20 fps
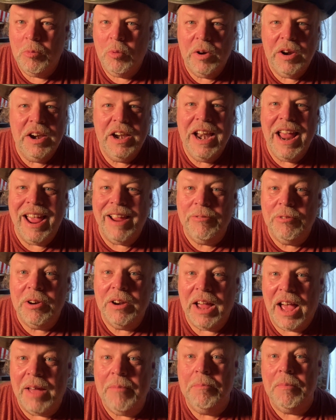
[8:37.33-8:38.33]

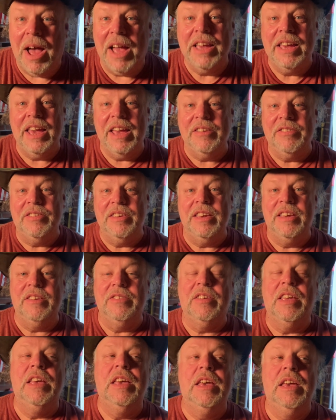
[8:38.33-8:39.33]
My guess
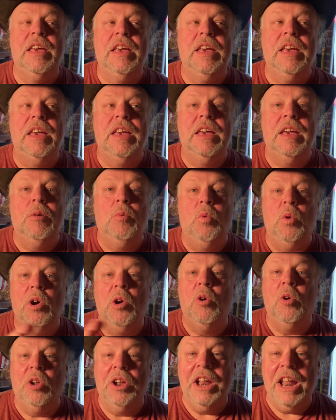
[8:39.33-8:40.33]
is we
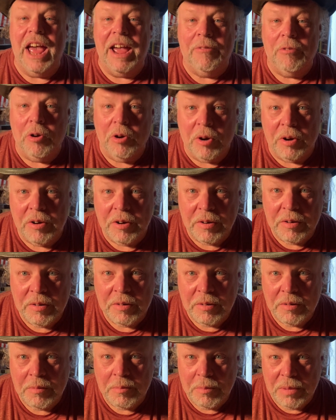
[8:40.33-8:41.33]
will never
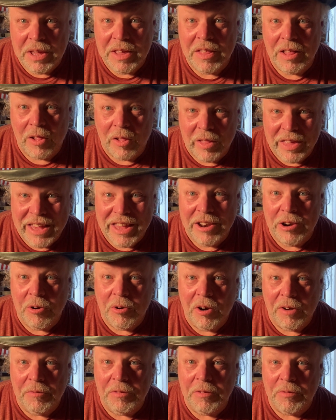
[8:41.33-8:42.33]
be the
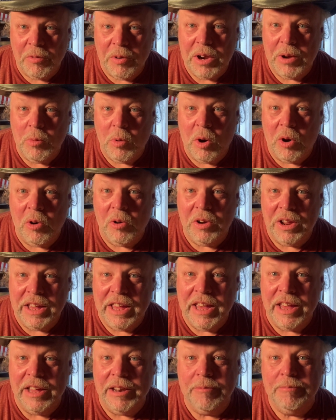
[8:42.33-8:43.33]
leader of the free world
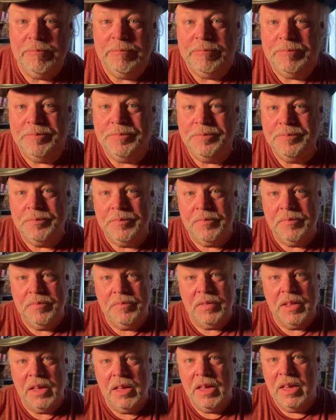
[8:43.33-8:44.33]
again.
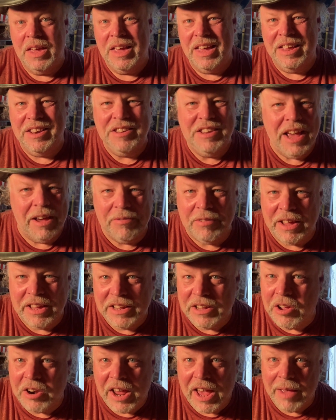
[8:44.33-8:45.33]
It definitely
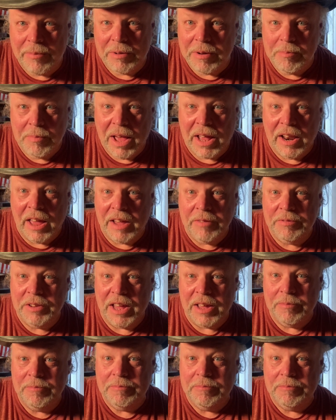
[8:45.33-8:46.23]
ain't going to happen in my lifetime.